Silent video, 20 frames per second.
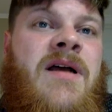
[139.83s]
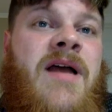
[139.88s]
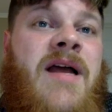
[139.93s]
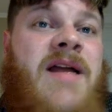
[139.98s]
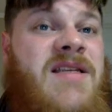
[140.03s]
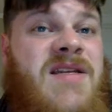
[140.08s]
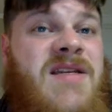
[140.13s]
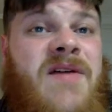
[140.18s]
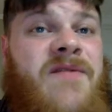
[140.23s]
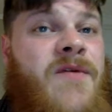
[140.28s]

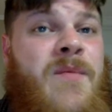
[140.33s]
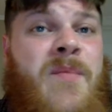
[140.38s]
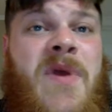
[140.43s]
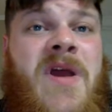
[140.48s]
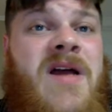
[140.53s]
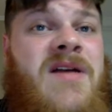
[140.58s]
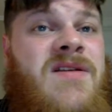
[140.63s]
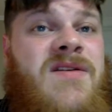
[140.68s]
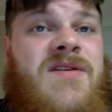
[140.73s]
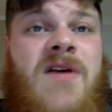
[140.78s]
It's different
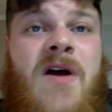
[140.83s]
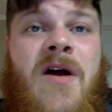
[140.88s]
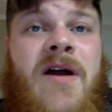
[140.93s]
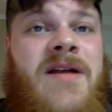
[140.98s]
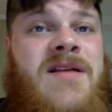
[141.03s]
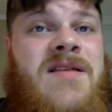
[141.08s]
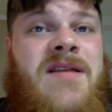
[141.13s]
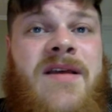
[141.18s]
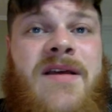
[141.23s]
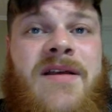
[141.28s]
because it
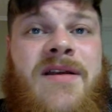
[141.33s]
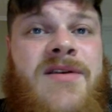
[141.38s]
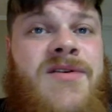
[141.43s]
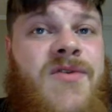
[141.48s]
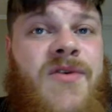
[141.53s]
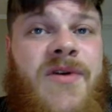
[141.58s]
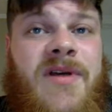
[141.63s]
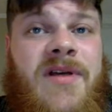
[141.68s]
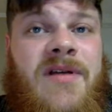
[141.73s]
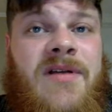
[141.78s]
targets the
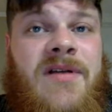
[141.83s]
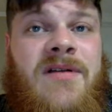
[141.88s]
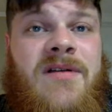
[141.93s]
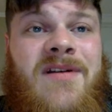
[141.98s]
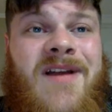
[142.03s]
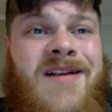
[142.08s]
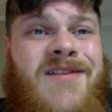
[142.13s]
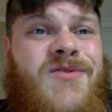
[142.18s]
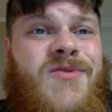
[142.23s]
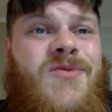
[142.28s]
industry,
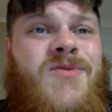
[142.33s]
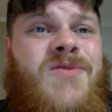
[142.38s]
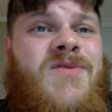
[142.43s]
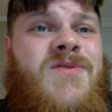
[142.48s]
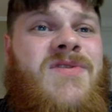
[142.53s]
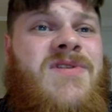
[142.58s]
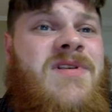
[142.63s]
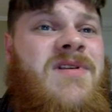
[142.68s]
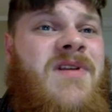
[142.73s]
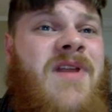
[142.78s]
not
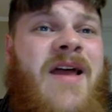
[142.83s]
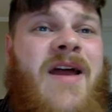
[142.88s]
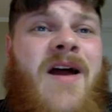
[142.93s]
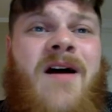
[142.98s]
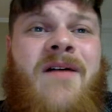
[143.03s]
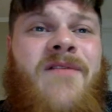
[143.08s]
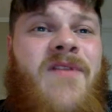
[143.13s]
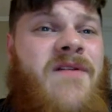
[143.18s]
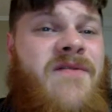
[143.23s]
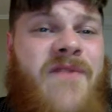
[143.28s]
schools like
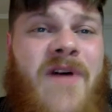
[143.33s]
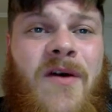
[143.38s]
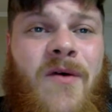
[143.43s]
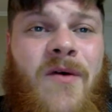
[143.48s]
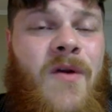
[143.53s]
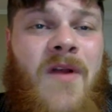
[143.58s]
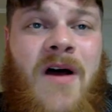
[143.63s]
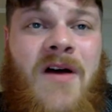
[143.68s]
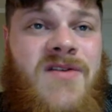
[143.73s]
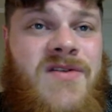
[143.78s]
the
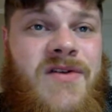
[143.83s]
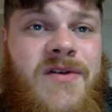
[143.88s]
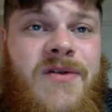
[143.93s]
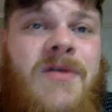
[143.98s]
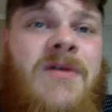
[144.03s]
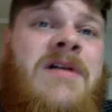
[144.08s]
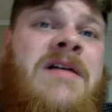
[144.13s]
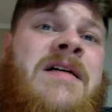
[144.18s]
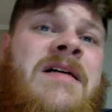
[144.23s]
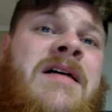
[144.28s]
federal laws
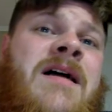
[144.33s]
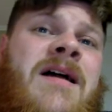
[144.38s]
do,